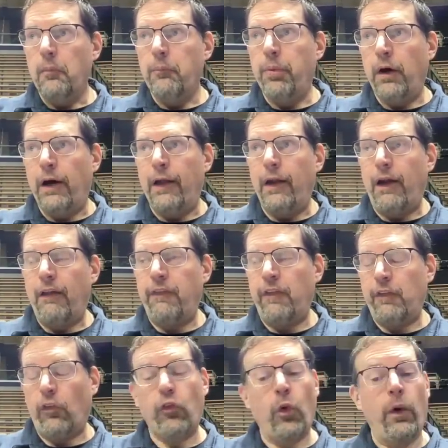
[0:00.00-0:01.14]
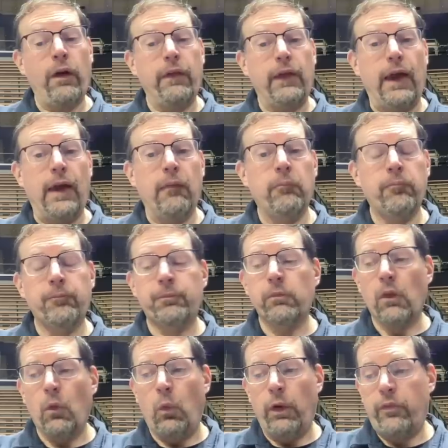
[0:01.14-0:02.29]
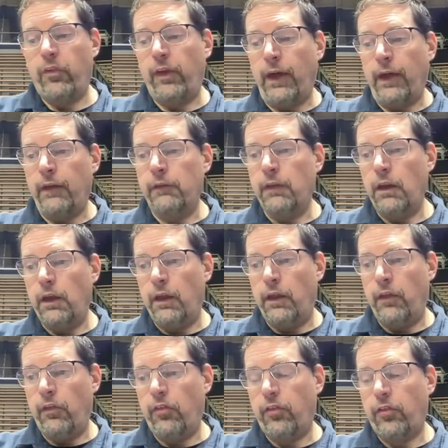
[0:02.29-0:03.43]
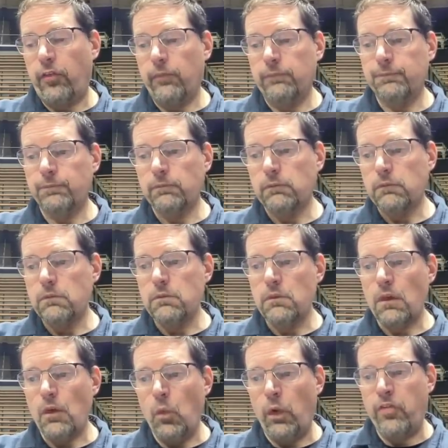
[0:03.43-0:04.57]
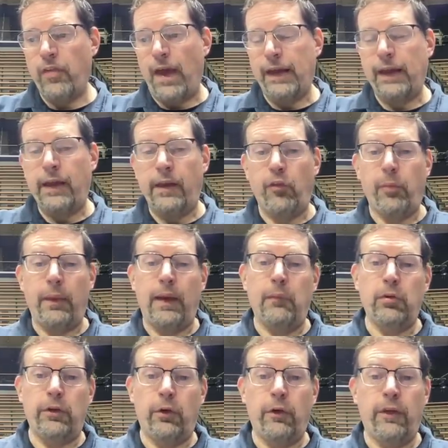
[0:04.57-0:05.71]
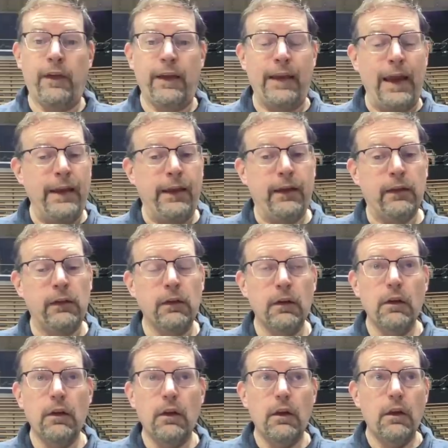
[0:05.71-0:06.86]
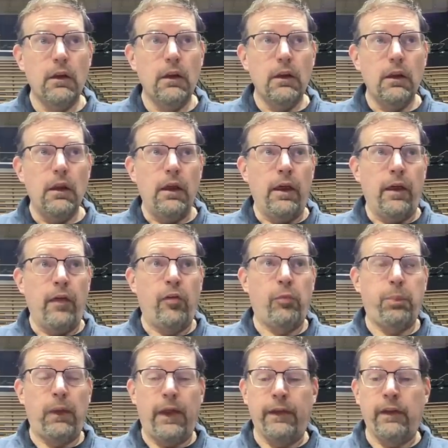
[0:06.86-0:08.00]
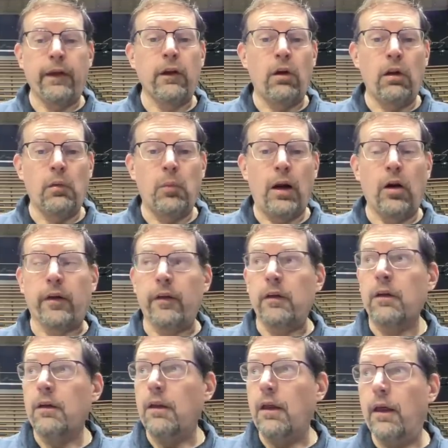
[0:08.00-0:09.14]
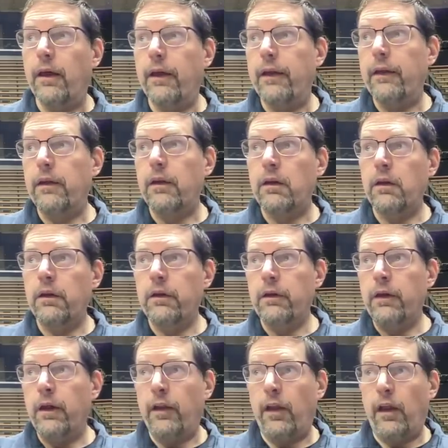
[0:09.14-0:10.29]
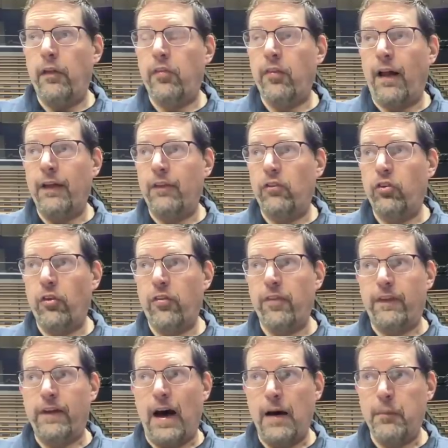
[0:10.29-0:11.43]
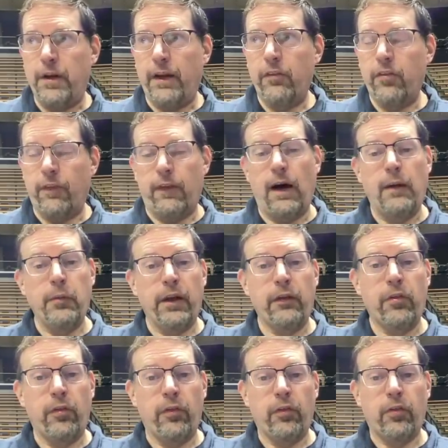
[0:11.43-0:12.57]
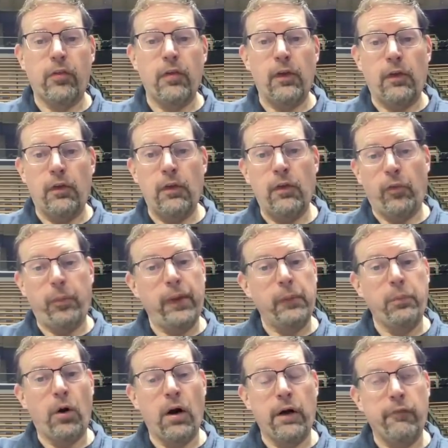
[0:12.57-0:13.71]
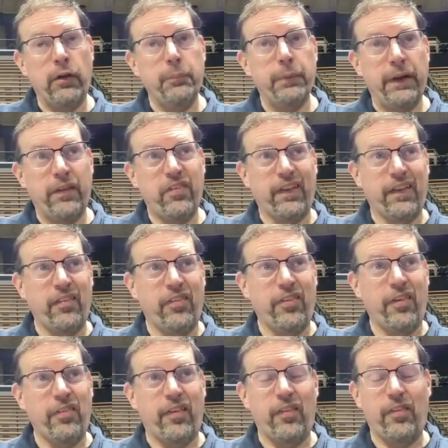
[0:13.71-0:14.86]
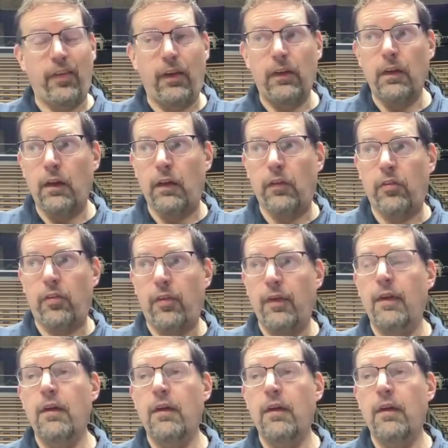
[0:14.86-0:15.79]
But I think the story of the game, once again, is what Zach Edey's been able to do. The Canadian is playing like an All-American, and it, it's not just the dominance. The dominance is is a big part of it, but it's the consistency. It's